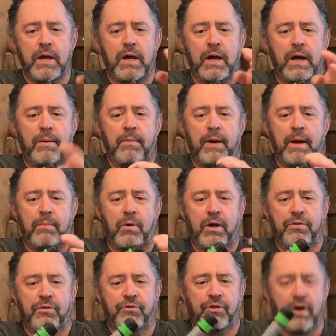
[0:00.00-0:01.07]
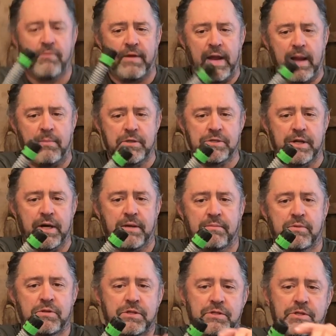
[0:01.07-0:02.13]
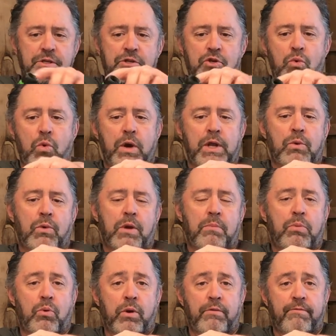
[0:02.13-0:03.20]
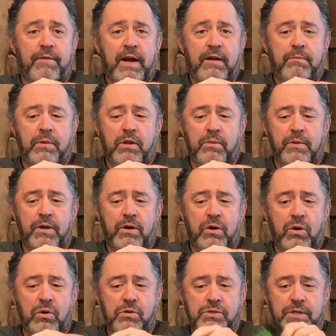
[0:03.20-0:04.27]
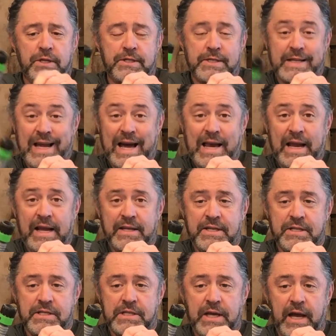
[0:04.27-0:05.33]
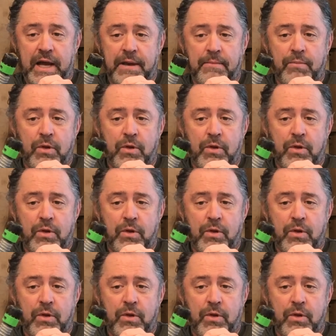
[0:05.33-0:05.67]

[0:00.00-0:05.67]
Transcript: I bought this off Amazon. This is a 21.5 millimeter hose. It's not anti-stat.